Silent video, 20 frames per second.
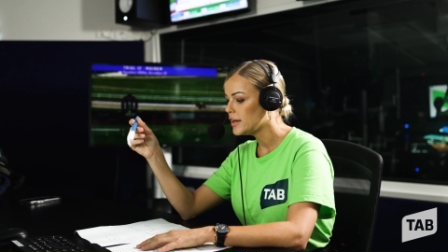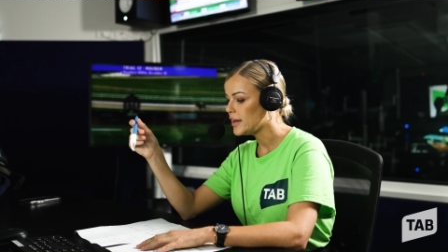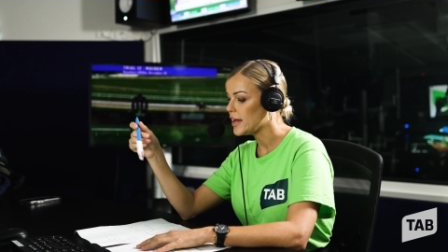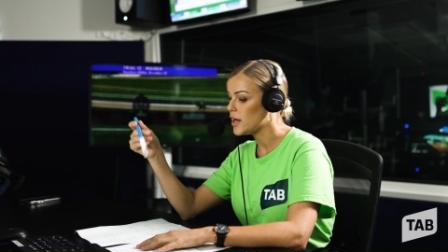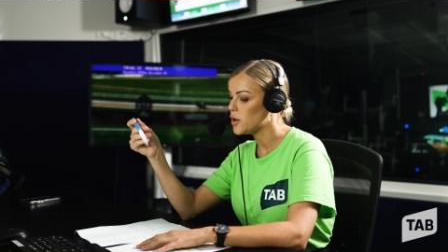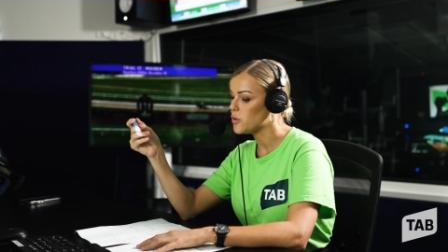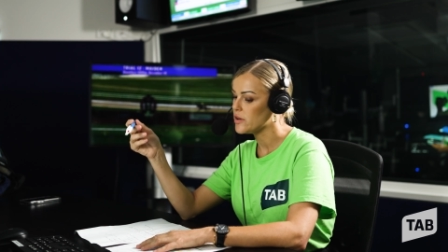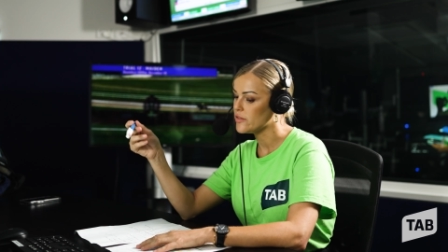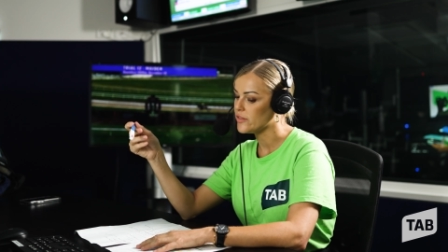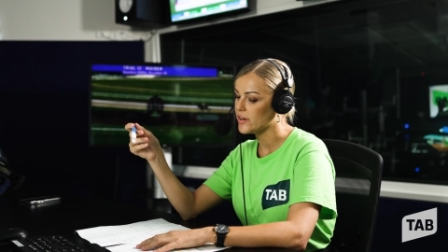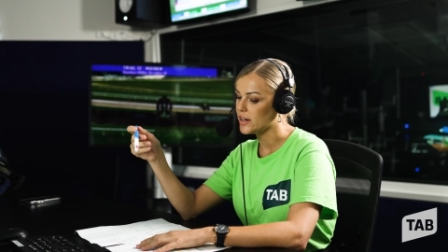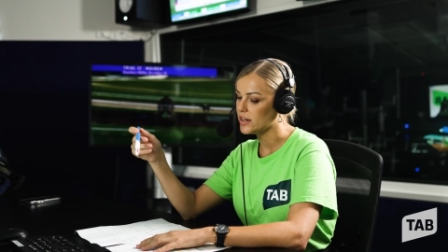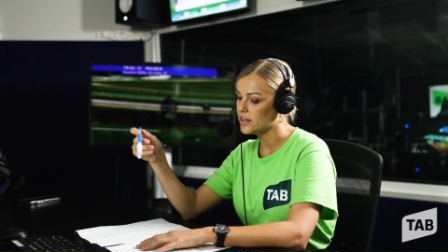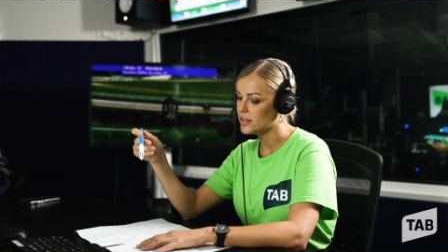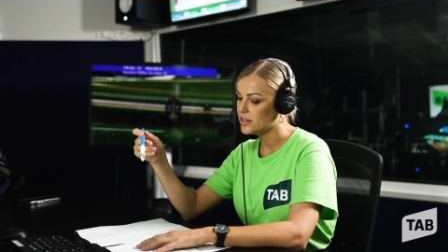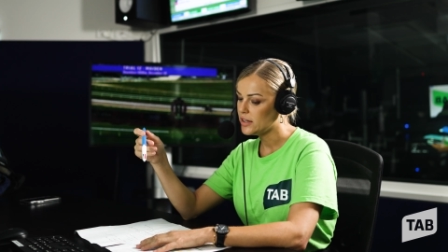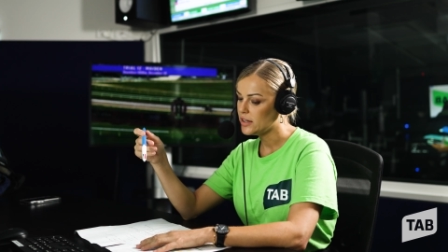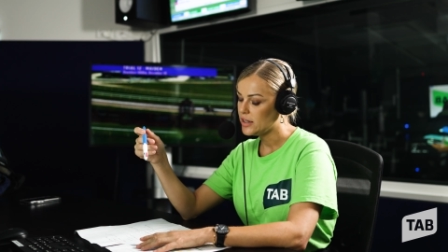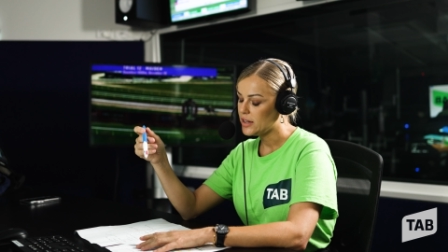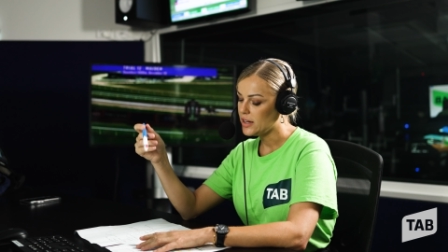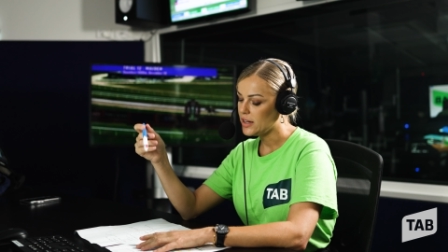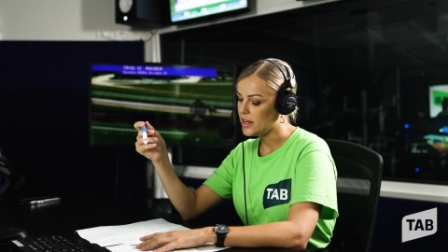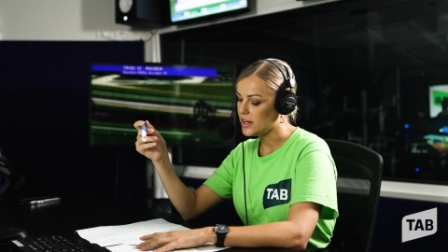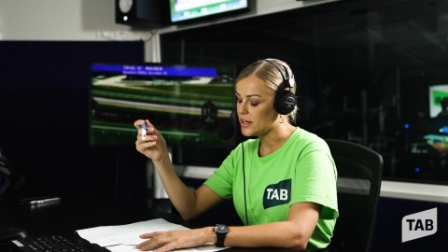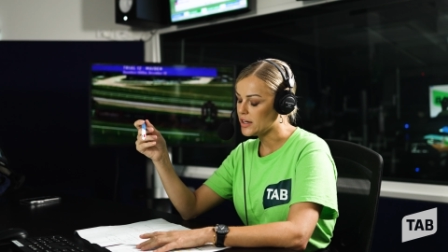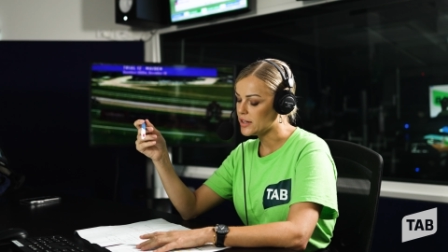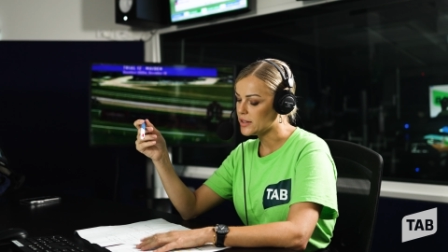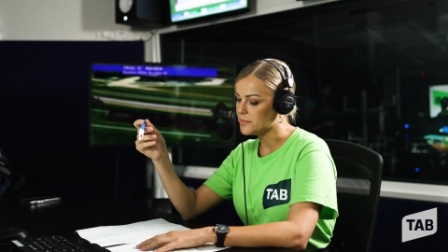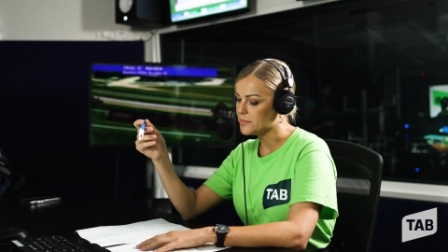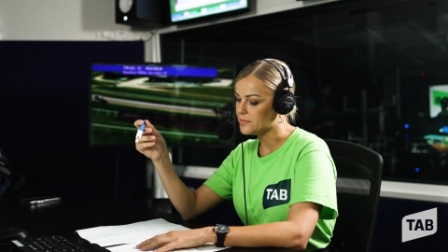However,
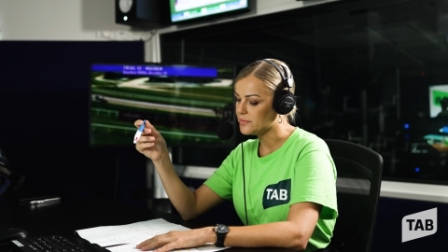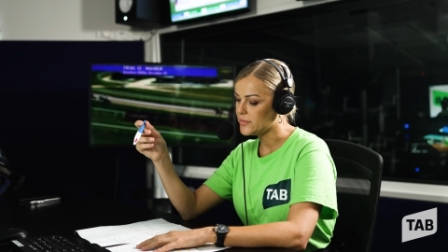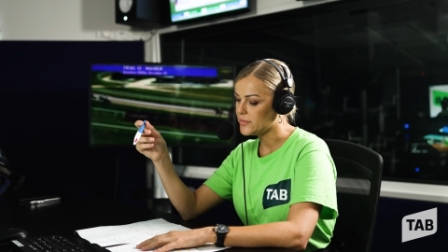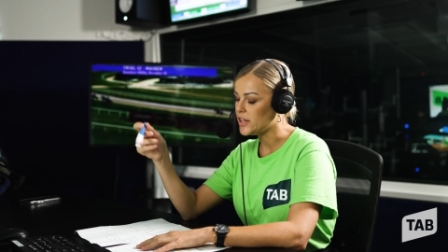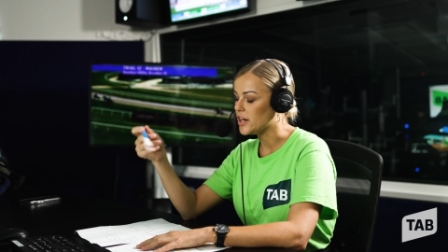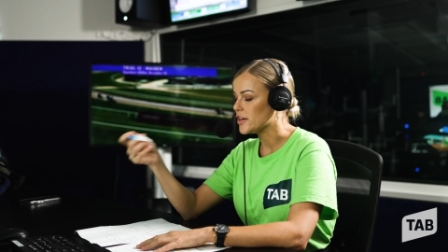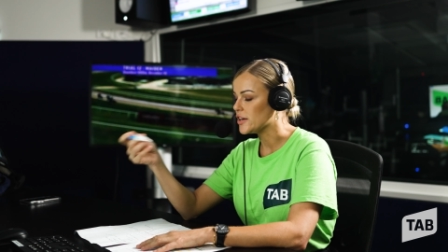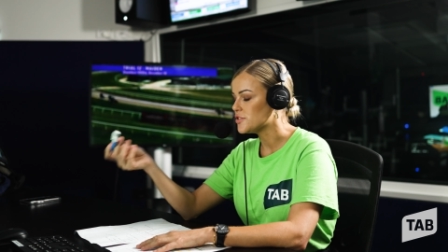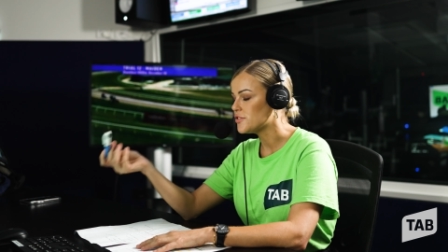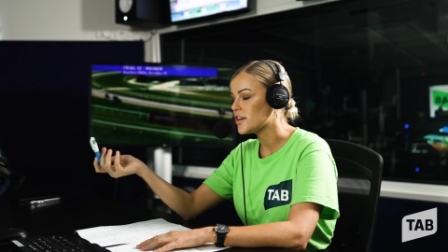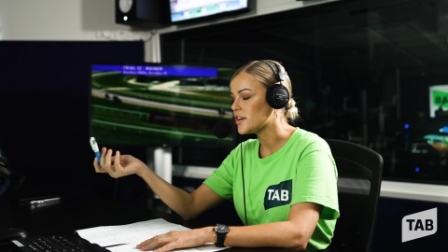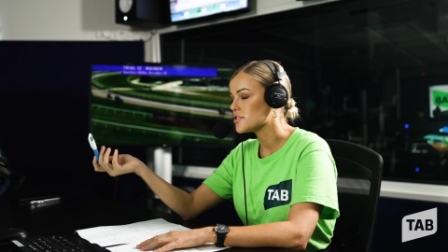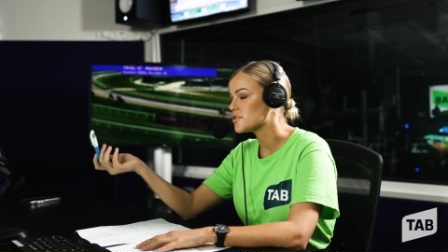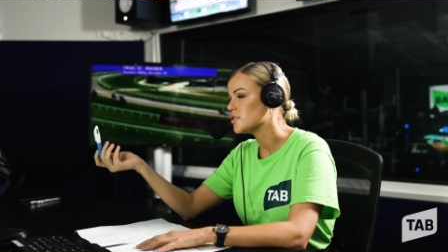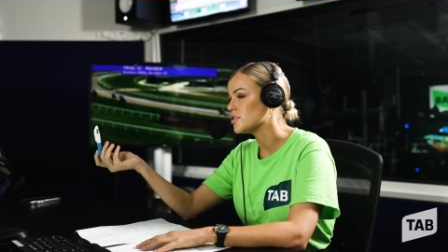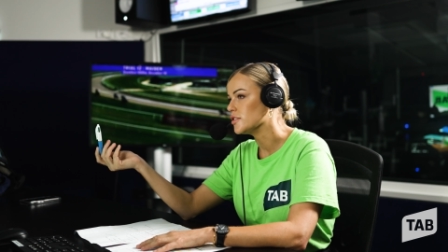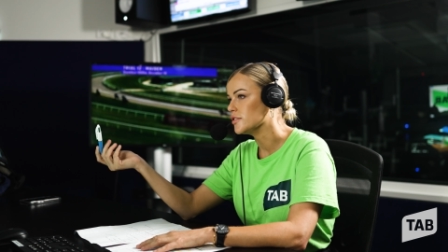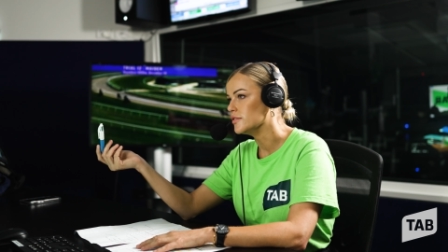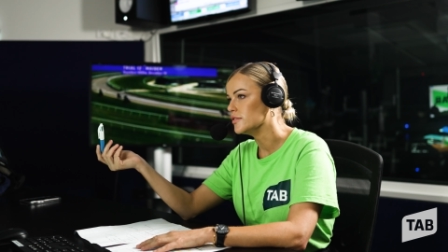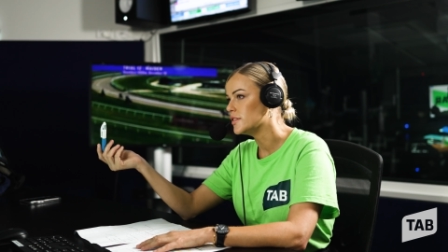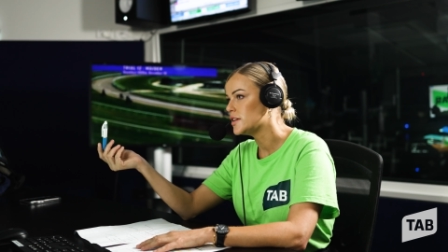he's run a solid...